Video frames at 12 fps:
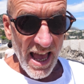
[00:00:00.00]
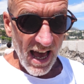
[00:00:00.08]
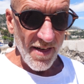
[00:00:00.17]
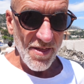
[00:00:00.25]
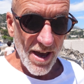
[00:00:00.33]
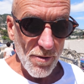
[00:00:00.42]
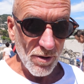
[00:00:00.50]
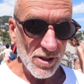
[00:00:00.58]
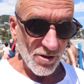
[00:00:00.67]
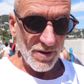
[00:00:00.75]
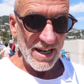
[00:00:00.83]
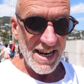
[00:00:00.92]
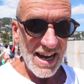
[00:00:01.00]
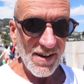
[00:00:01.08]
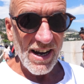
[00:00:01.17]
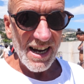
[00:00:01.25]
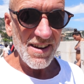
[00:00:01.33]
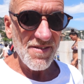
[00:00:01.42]
and they will do it.
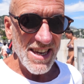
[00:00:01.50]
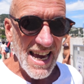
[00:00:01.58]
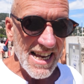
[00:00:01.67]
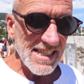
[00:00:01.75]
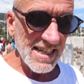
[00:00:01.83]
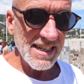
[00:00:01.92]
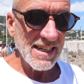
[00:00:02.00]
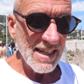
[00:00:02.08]
Now, I've yet